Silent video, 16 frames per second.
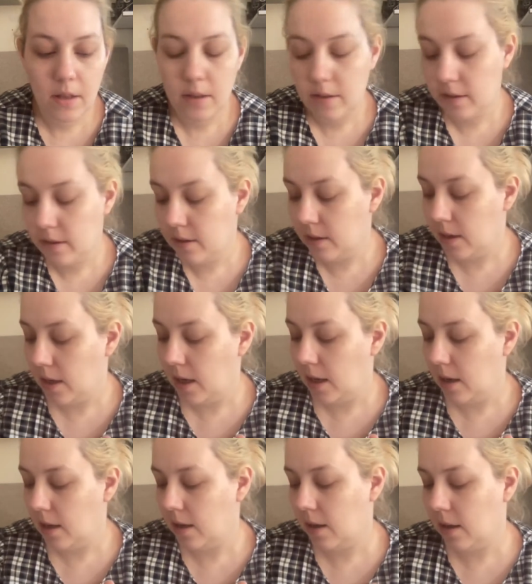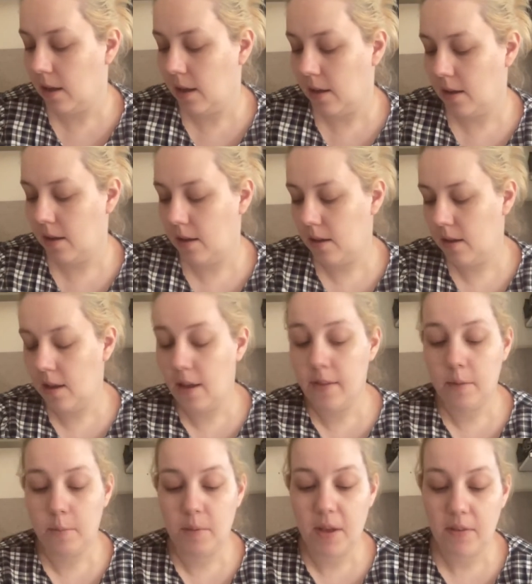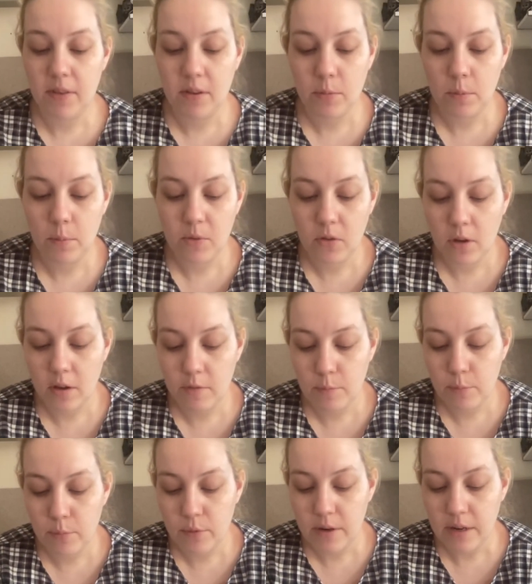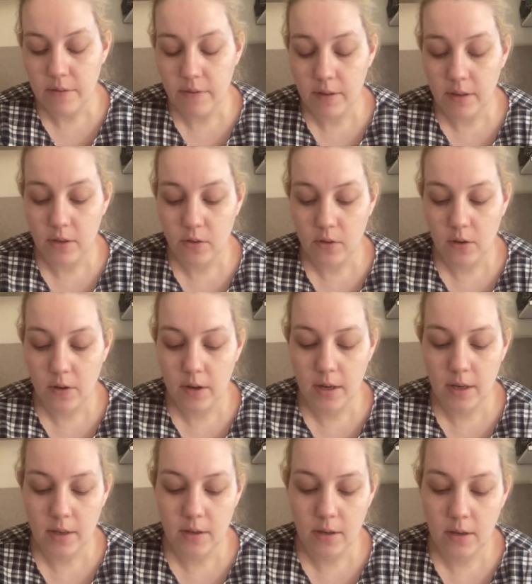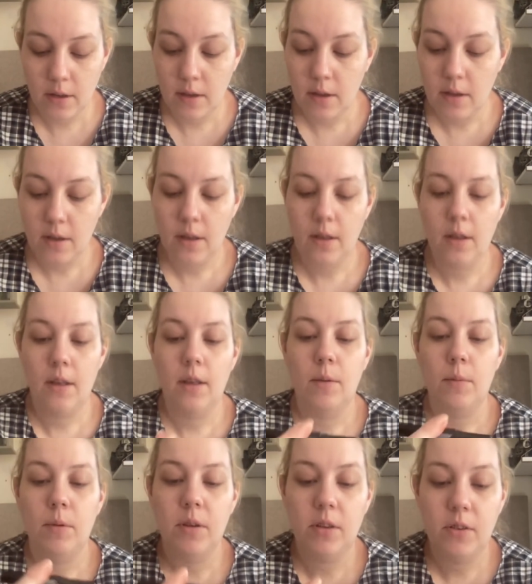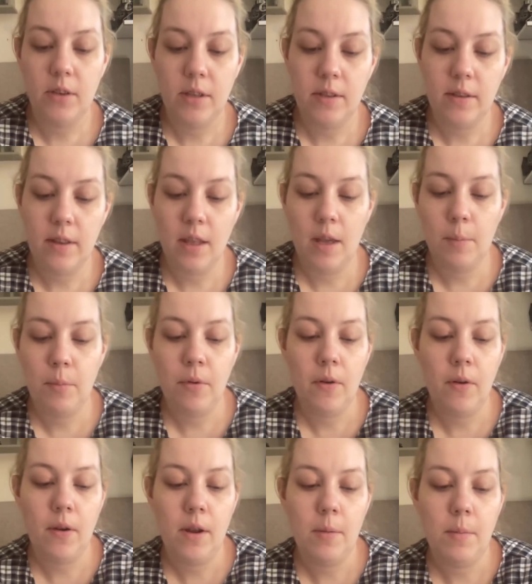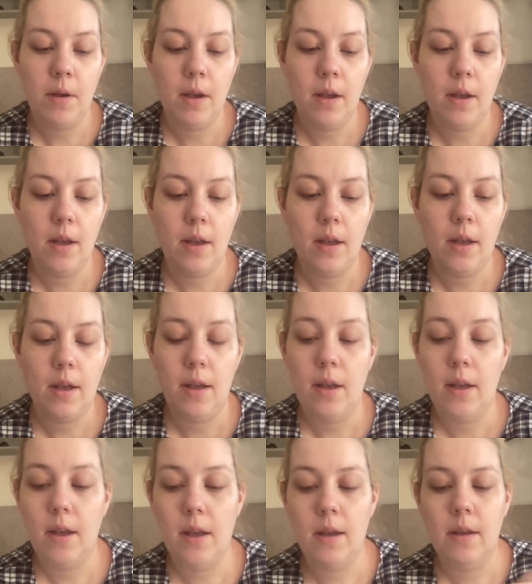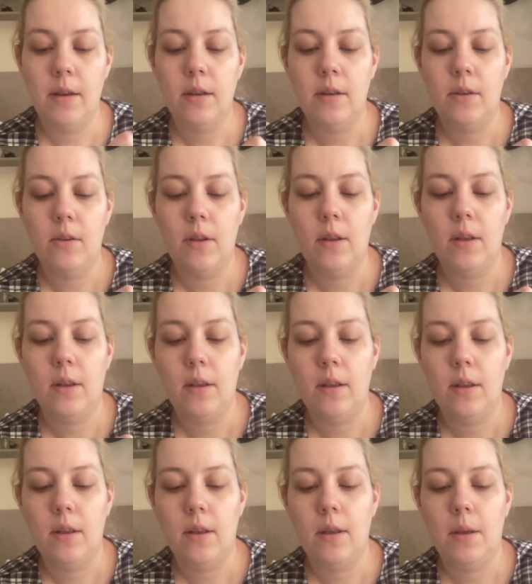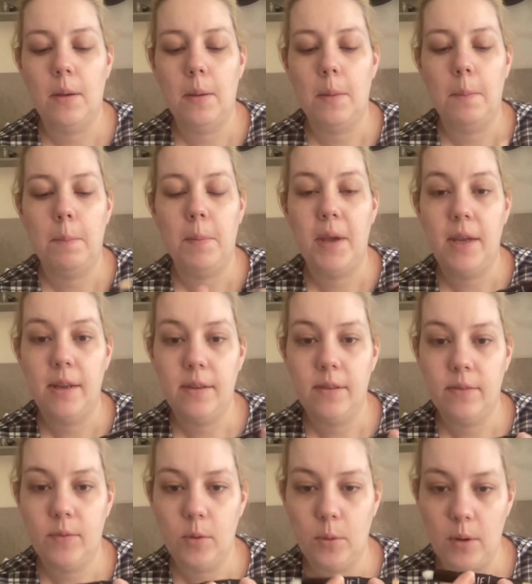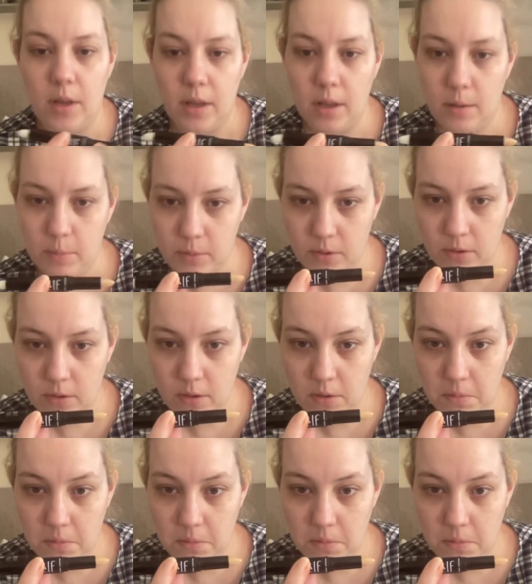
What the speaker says: stick, and then we have this one which I've briefly tried, which is their primer and base for your lips,